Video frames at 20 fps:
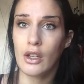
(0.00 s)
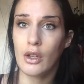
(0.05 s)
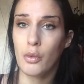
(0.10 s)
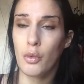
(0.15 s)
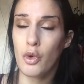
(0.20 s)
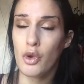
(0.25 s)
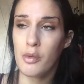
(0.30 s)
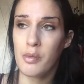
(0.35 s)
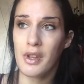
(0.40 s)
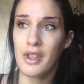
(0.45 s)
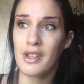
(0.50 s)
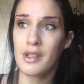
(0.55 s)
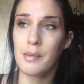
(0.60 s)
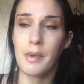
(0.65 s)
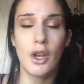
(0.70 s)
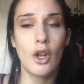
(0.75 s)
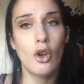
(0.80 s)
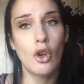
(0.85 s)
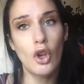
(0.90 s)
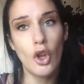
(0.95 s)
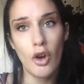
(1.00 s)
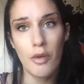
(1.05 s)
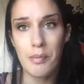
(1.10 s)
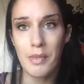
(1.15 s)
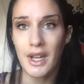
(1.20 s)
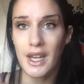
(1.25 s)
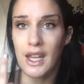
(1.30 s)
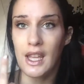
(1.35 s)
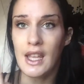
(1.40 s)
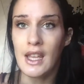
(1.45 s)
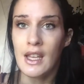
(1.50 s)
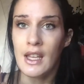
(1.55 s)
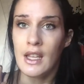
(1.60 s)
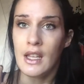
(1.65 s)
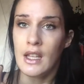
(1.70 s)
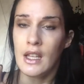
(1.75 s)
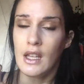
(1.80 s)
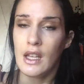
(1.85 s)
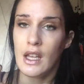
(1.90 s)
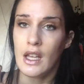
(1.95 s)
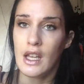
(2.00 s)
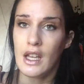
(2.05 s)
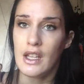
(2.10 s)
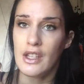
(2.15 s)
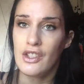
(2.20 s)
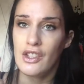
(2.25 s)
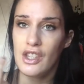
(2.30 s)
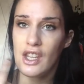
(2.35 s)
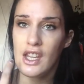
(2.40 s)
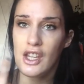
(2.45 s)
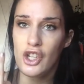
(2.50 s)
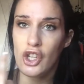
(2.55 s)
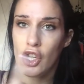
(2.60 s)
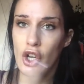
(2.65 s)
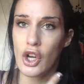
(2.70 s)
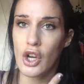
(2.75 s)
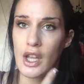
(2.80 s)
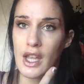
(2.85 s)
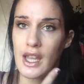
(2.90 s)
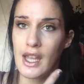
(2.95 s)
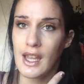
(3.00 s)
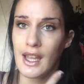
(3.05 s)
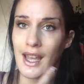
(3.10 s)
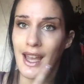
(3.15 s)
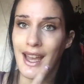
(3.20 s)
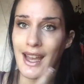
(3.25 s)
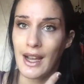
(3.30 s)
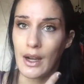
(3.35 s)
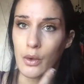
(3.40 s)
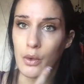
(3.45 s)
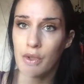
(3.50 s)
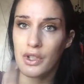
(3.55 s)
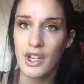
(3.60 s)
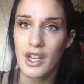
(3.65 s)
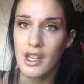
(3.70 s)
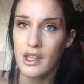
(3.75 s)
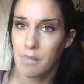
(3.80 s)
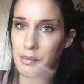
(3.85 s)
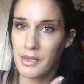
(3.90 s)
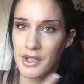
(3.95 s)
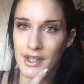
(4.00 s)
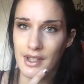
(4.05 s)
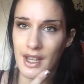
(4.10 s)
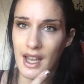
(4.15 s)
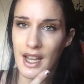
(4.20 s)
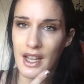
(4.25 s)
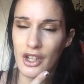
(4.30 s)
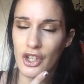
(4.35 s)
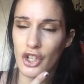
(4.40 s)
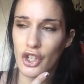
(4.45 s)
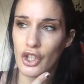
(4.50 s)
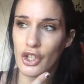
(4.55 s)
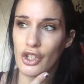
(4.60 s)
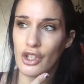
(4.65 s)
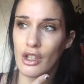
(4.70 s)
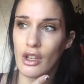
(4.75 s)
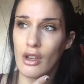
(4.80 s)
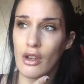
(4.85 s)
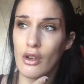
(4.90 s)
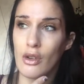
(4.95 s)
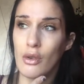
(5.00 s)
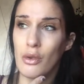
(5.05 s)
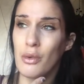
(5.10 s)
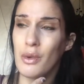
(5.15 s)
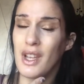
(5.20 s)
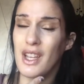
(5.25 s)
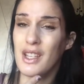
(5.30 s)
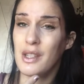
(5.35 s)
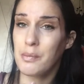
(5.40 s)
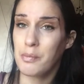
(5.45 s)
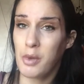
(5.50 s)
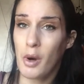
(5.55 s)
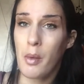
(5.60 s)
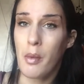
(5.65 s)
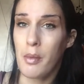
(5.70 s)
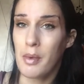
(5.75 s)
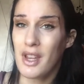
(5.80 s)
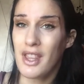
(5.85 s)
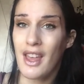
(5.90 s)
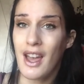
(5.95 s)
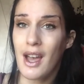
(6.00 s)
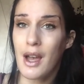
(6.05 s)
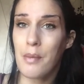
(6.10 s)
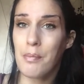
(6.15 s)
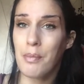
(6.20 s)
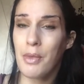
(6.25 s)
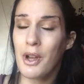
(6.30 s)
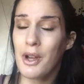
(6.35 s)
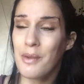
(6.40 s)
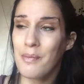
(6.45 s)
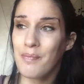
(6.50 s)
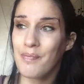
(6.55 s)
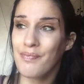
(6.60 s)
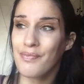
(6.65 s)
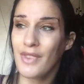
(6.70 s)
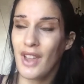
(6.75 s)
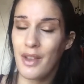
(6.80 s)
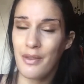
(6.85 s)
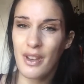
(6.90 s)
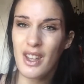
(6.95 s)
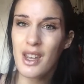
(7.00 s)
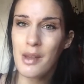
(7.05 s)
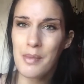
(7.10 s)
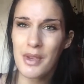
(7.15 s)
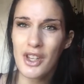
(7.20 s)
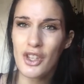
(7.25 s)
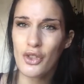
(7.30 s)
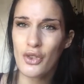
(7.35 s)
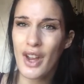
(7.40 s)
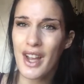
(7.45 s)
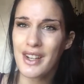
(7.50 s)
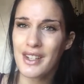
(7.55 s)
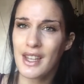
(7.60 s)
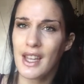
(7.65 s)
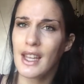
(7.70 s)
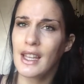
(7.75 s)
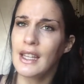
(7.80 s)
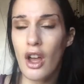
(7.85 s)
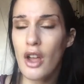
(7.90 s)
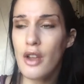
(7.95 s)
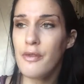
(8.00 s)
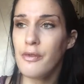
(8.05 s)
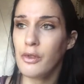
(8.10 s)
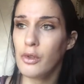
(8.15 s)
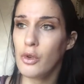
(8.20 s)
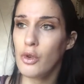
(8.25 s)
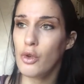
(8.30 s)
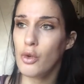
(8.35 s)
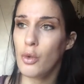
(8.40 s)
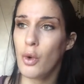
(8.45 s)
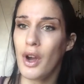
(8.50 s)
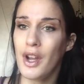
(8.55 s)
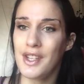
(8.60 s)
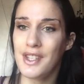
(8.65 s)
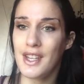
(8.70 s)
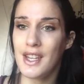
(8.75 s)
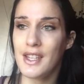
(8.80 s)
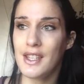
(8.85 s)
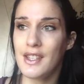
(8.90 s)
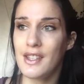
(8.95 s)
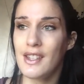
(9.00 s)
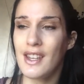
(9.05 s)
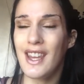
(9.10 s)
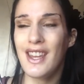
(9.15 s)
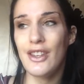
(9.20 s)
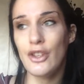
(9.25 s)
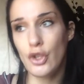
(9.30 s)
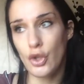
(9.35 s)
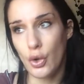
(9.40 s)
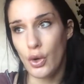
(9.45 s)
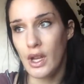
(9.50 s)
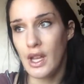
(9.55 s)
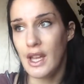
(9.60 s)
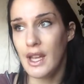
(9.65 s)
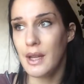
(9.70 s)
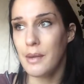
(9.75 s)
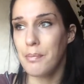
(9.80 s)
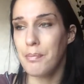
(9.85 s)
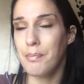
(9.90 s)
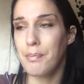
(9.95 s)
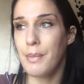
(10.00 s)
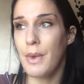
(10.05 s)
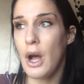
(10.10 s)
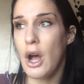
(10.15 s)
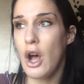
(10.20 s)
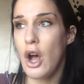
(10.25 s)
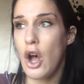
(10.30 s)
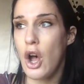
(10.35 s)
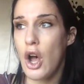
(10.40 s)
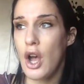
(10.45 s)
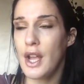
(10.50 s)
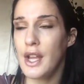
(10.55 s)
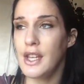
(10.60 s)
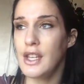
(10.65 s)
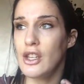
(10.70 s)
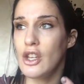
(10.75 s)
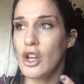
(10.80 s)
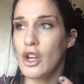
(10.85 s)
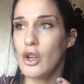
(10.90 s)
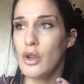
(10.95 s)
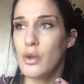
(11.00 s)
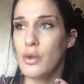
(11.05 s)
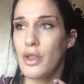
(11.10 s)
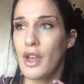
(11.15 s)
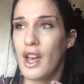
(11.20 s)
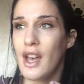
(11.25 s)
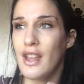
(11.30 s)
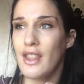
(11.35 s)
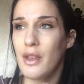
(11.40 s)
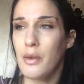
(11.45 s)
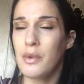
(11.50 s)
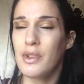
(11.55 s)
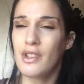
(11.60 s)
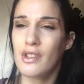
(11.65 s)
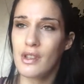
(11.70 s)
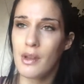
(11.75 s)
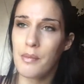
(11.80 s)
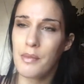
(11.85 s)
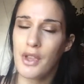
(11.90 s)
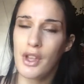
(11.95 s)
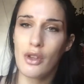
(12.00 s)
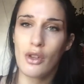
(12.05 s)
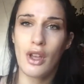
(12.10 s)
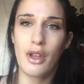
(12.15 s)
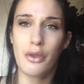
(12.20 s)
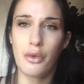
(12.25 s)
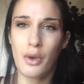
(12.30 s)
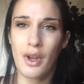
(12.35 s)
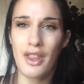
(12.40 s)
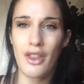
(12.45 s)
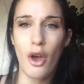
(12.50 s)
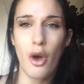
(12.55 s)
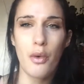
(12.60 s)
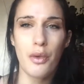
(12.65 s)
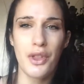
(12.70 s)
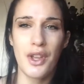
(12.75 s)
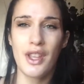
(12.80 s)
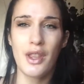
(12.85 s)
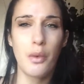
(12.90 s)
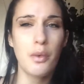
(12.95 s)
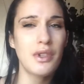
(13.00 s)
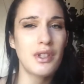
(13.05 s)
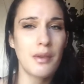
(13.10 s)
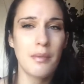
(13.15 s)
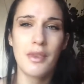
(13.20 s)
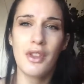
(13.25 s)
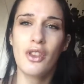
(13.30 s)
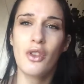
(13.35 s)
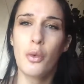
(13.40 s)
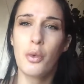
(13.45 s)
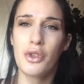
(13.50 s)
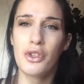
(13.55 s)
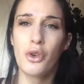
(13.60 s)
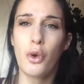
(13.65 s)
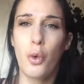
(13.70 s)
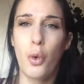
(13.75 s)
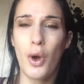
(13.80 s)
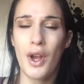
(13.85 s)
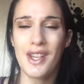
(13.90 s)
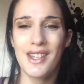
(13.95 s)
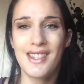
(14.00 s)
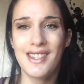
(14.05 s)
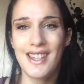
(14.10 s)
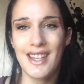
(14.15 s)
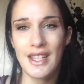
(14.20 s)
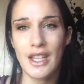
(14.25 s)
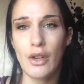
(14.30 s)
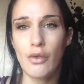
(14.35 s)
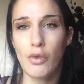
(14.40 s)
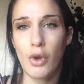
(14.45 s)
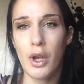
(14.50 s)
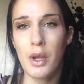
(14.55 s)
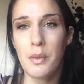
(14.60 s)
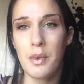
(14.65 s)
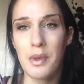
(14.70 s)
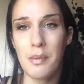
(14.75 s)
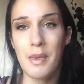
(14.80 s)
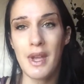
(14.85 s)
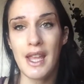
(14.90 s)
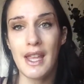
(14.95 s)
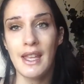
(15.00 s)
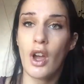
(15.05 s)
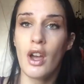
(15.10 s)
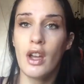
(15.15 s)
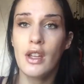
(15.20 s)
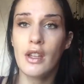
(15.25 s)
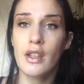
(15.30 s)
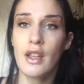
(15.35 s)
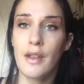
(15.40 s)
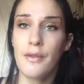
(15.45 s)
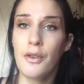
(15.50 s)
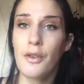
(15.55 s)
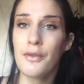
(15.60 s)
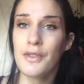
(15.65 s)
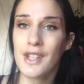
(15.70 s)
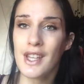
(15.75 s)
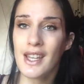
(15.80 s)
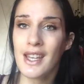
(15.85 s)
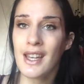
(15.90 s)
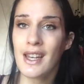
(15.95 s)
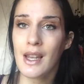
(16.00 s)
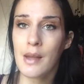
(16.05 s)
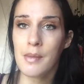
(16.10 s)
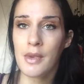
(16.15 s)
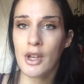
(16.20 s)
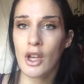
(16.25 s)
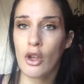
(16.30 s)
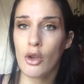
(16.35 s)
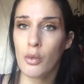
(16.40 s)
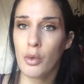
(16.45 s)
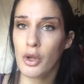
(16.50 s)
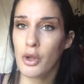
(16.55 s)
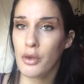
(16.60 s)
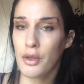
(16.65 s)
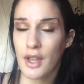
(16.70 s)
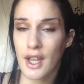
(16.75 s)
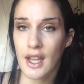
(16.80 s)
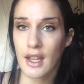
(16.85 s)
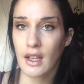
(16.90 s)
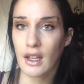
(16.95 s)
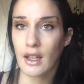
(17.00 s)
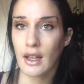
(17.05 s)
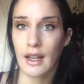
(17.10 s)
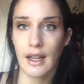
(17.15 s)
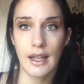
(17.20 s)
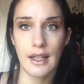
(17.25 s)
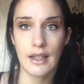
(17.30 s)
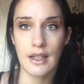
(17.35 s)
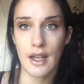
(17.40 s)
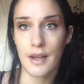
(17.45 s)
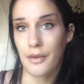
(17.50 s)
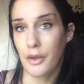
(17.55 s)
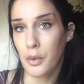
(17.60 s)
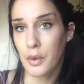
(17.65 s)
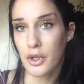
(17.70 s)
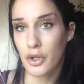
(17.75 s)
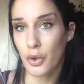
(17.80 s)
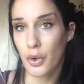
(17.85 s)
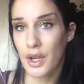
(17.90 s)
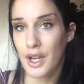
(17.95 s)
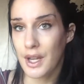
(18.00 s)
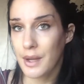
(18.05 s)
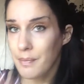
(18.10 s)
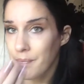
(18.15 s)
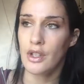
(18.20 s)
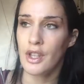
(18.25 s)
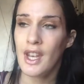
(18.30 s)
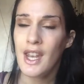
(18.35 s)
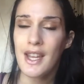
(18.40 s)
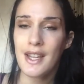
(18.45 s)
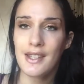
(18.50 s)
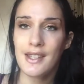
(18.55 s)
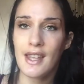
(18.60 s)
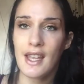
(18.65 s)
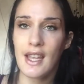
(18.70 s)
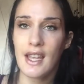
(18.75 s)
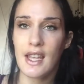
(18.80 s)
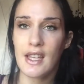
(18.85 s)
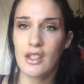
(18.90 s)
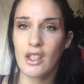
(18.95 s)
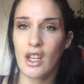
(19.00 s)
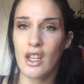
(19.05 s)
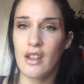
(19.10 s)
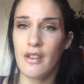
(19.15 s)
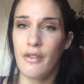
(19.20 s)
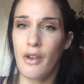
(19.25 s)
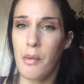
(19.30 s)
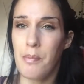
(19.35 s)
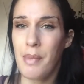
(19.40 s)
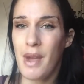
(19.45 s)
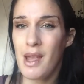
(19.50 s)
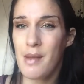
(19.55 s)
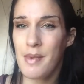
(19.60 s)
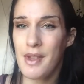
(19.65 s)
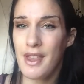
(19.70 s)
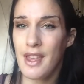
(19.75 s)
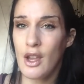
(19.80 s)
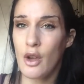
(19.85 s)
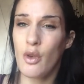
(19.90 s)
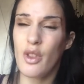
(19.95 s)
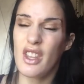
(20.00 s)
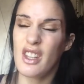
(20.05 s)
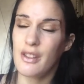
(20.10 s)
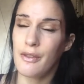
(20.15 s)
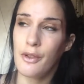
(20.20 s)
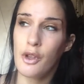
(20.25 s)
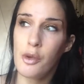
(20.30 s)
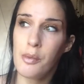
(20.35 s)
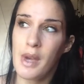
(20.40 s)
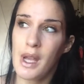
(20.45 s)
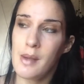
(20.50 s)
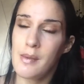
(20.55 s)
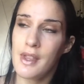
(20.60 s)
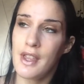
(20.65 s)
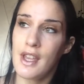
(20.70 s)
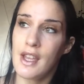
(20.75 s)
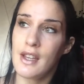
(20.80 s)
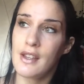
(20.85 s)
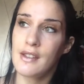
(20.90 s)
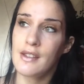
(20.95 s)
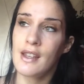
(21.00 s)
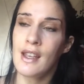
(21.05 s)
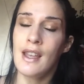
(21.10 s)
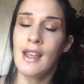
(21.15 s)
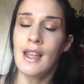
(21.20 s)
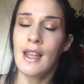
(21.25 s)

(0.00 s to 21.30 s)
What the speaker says: Warner Brothers spent a lot of money CGI-ing out his moustache. So it's probably that. But I found it a bit distracting. Overall, I did enjoy it. But I know that there was something, like throughout the whole thing, there was something that wasn't quite sitting right with me. If you've seen it, let me know what you think and if you enjoyed it. The next thing is kind of a baby thing, or there's a few baby things.